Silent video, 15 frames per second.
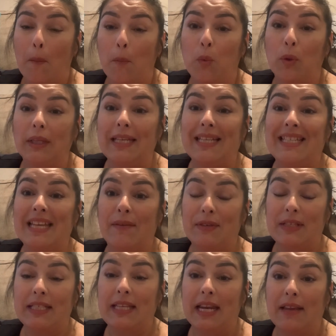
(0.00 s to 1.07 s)
really
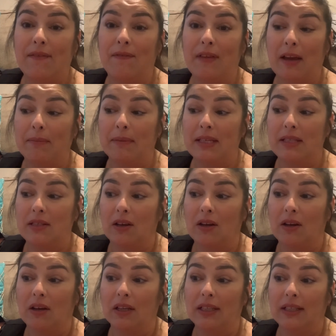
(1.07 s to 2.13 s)
devastating families
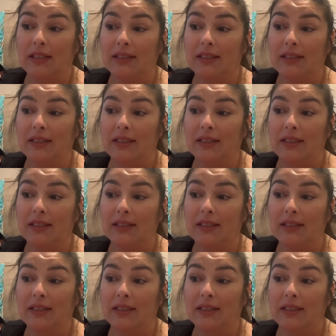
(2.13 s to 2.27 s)
on